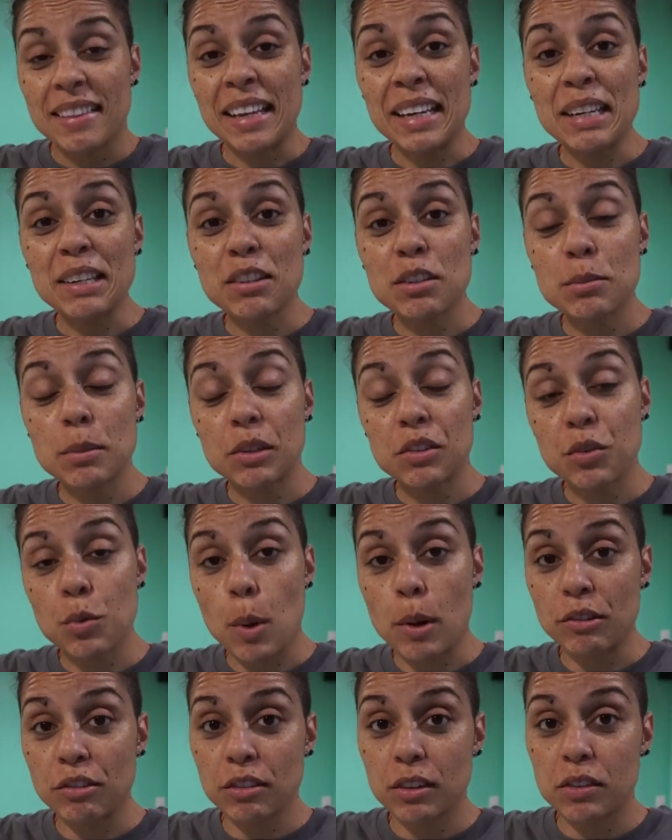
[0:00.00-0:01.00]
Thank you so much for
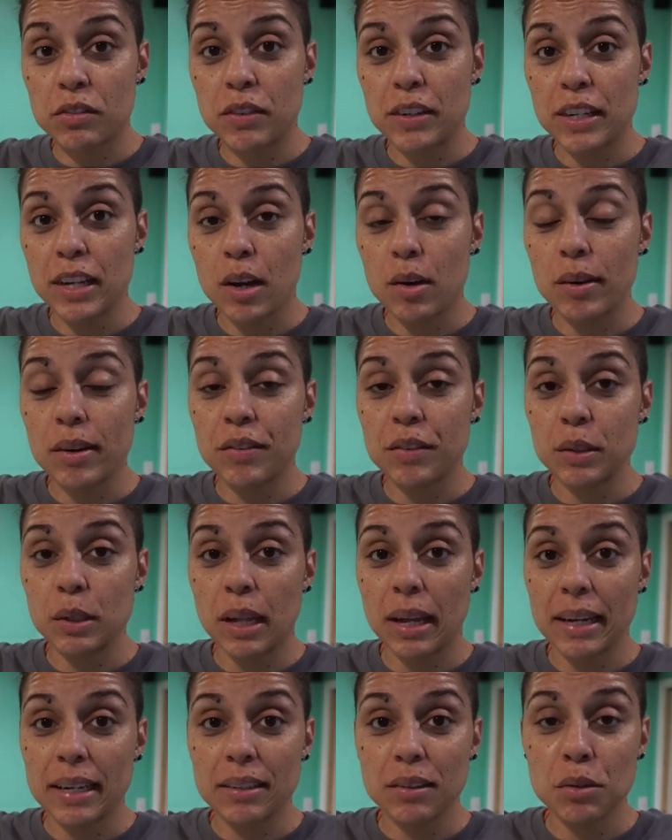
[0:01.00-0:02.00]
watching this video. If you
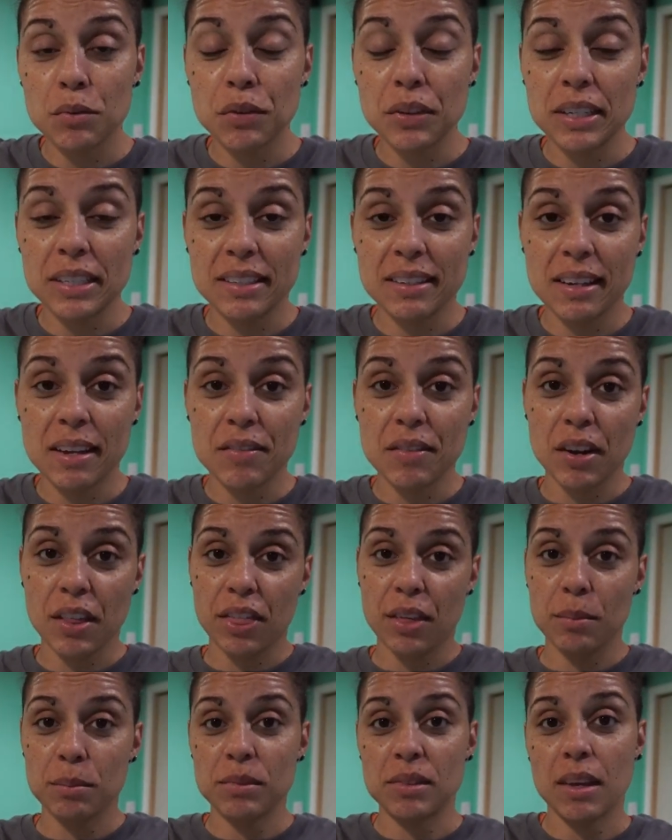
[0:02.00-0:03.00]
like it, don't forget to give it a
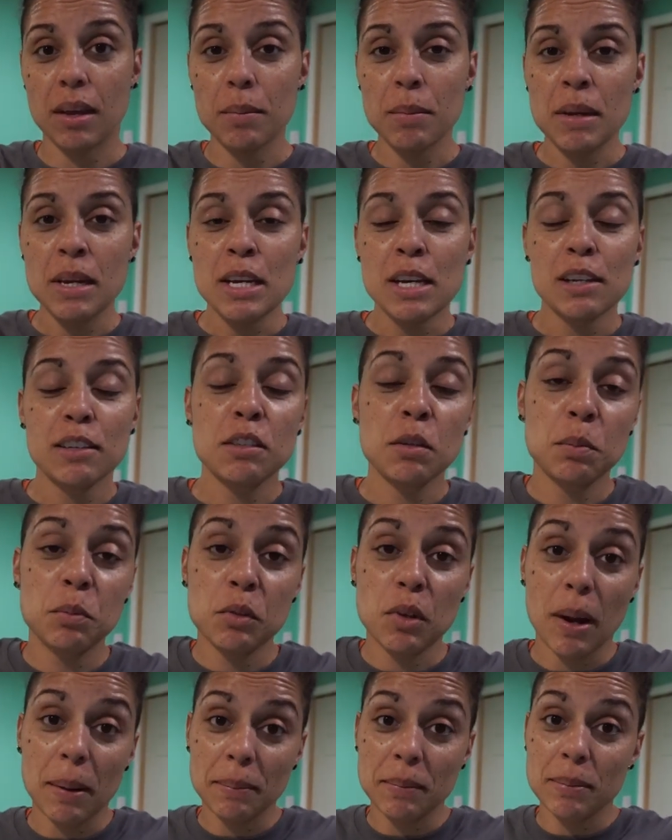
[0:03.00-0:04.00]
thumbs up.
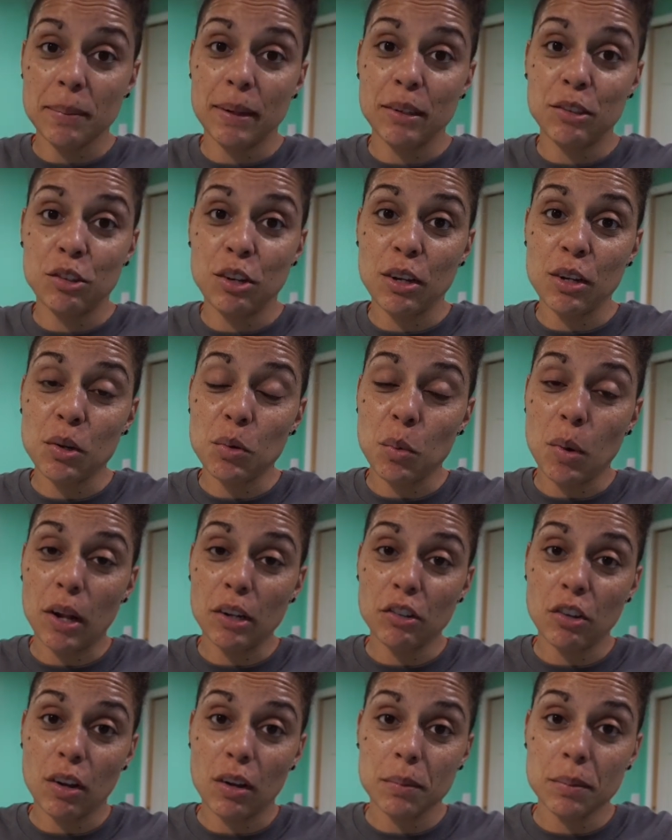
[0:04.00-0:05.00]
Subscribe to my channel,
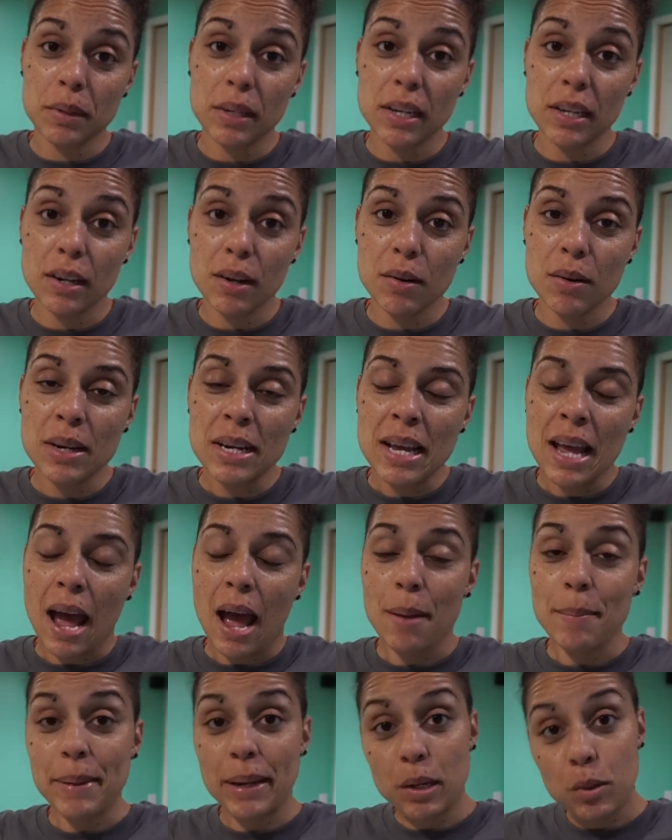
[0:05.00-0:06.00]
Watch Autumn Keto.
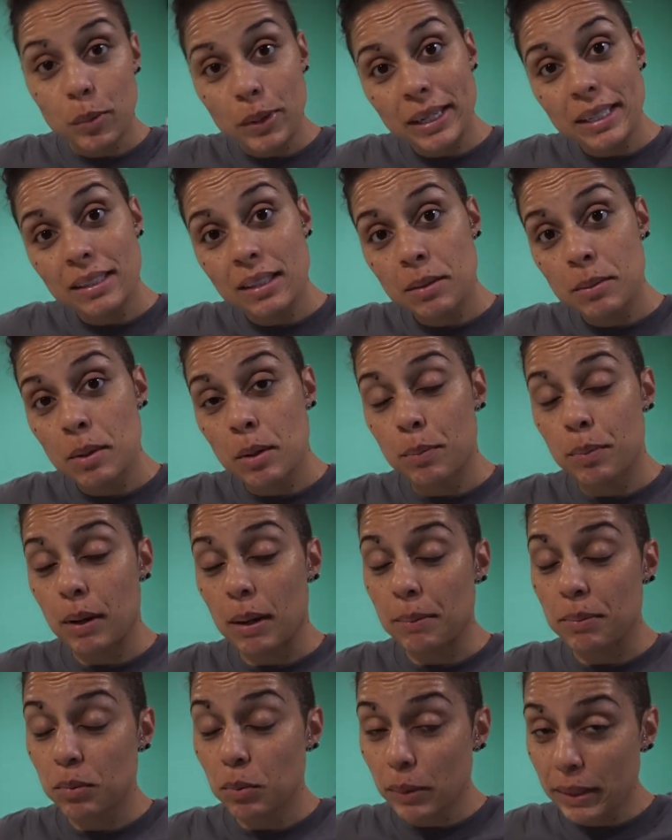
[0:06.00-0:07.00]
I make weekly meal
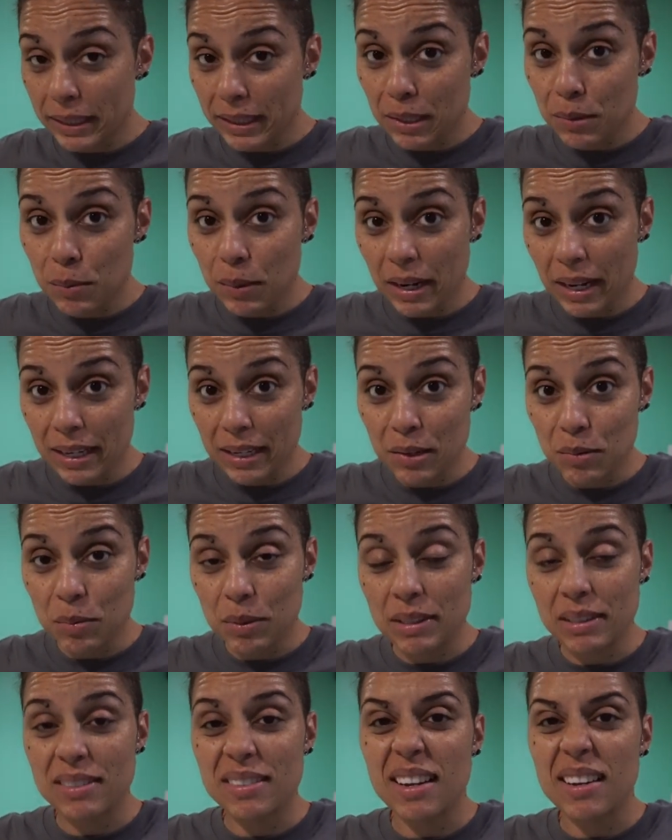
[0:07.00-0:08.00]
preps, weekly what I eat
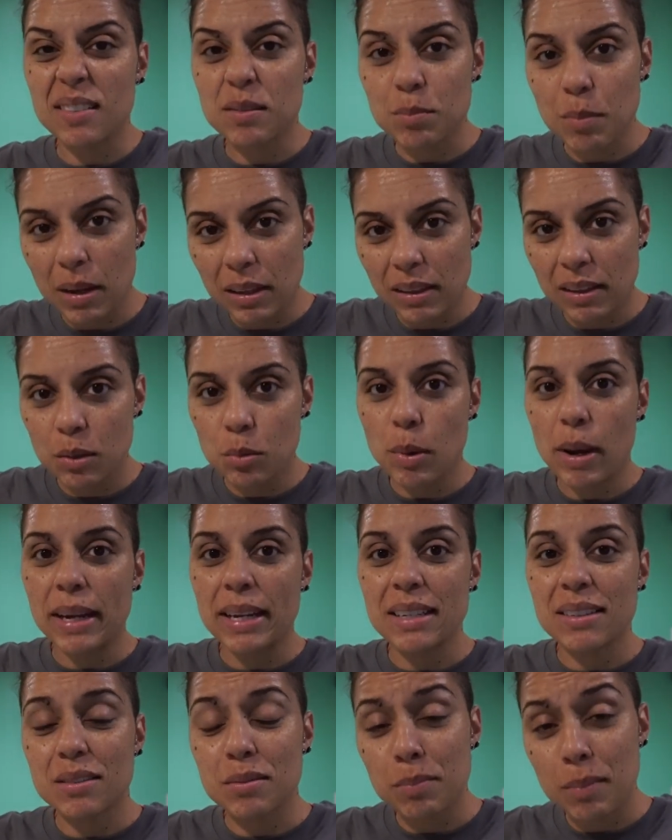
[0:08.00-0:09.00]
Wednesdays, monthly
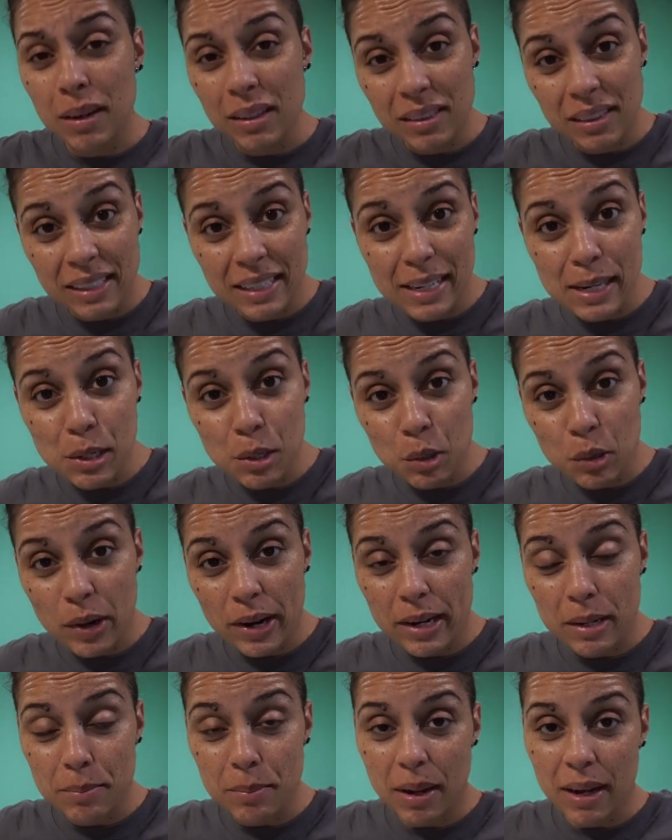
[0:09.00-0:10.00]
weigh-ins, monthly keto
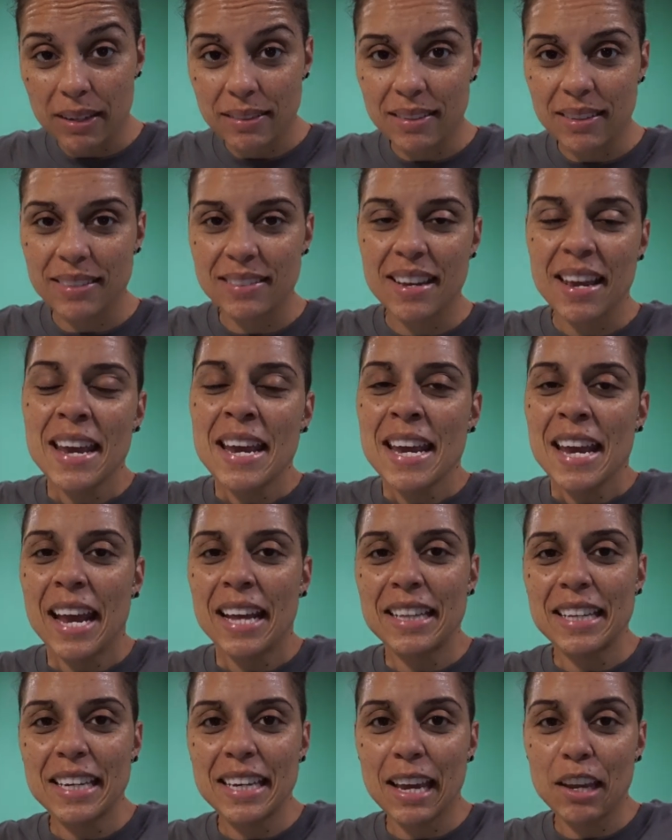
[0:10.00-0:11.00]
crate unboxings,
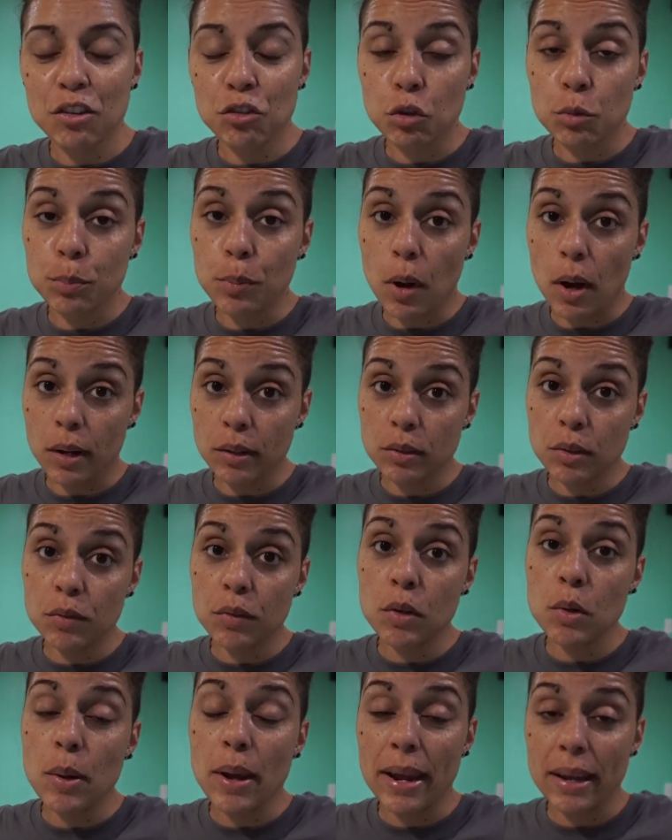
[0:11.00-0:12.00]
and the occasional product
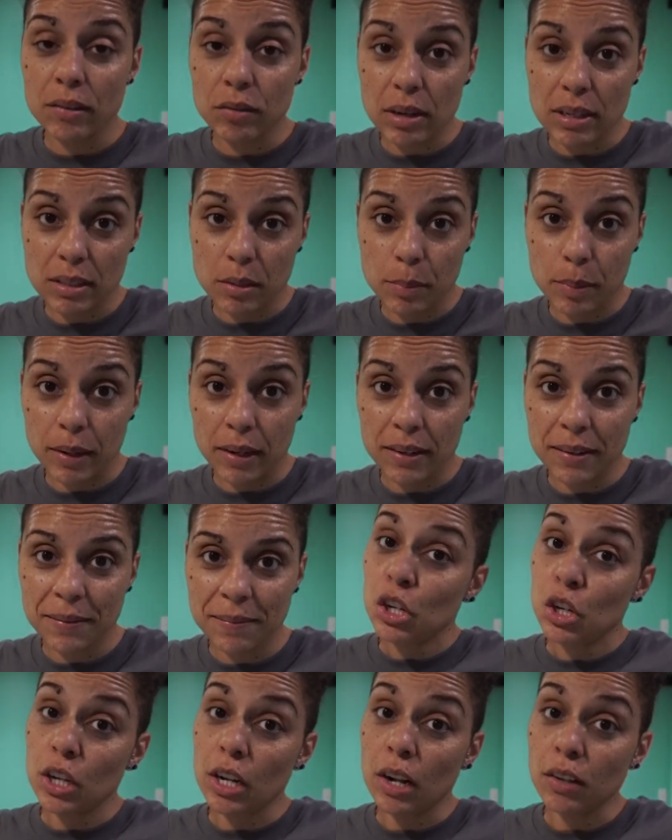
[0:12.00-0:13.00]
review and recipe.
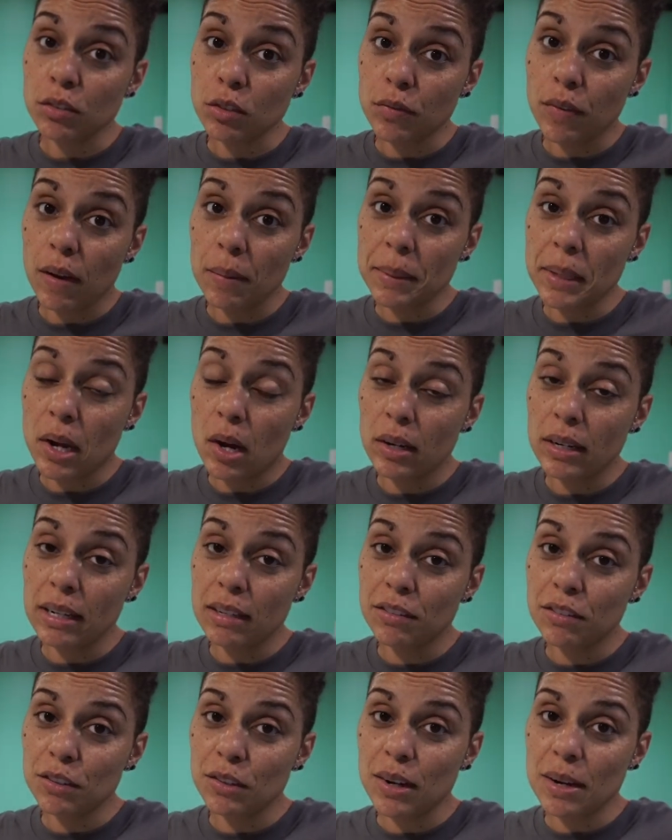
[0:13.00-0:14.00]
You can also find me on
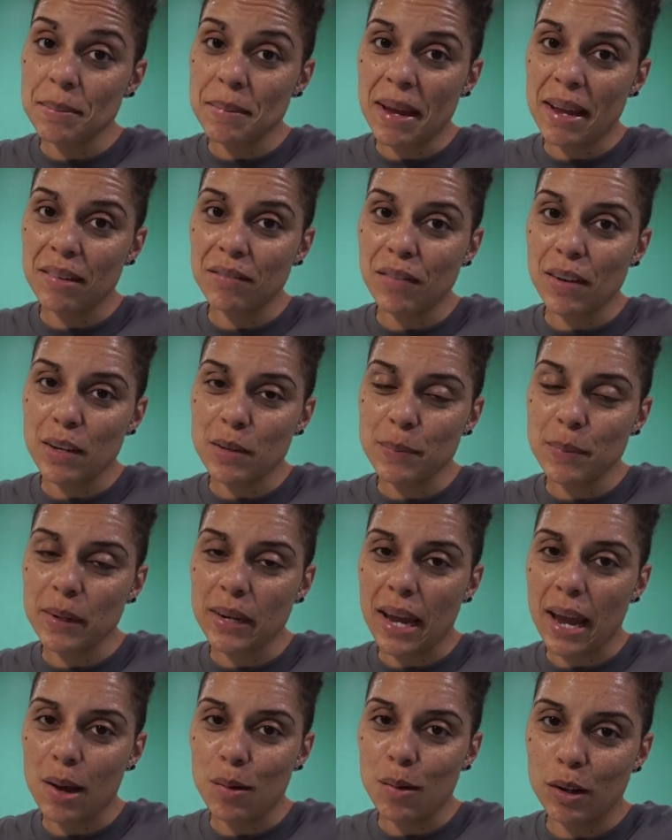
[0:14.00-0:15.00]
Instagram and
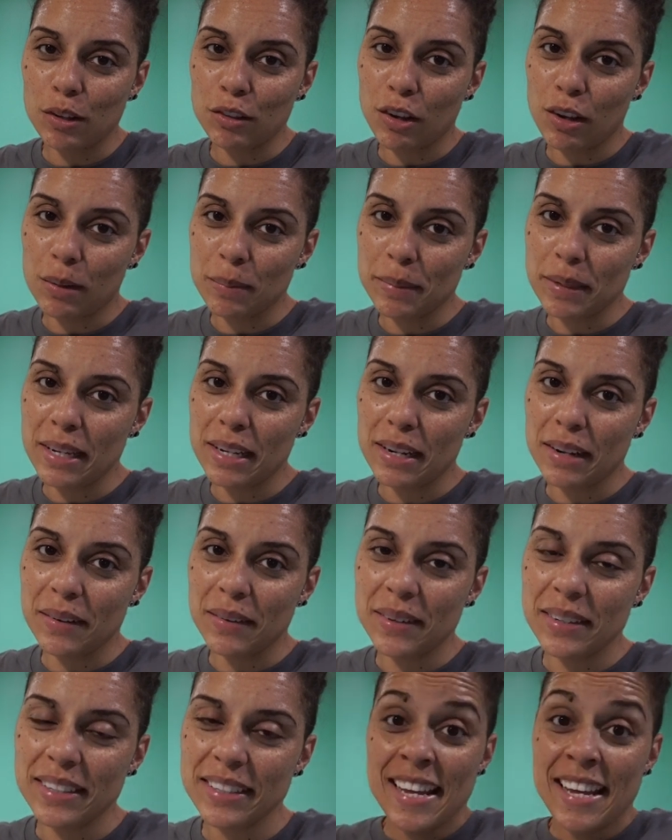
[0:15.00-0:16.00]
Facebook Watch Autumn
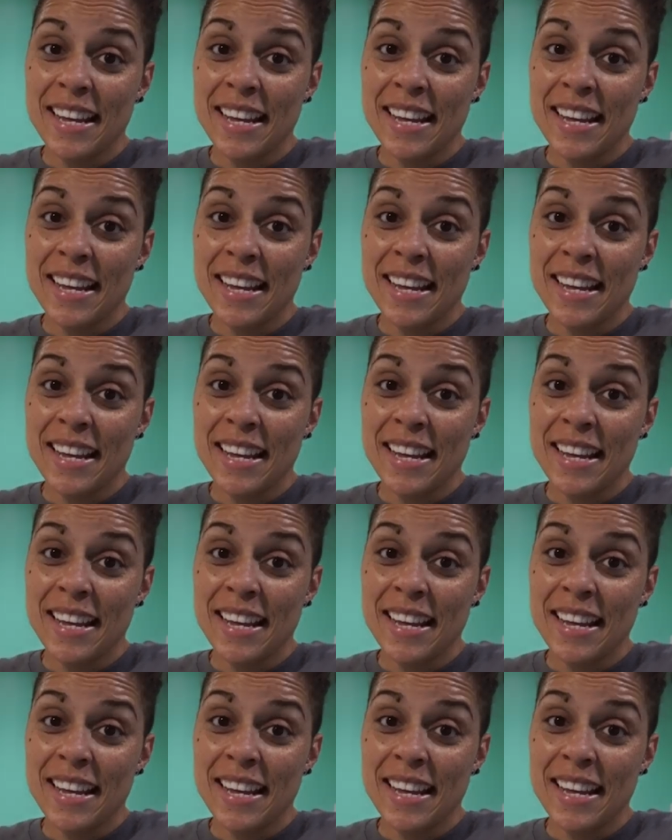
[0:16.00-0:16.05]
Keto.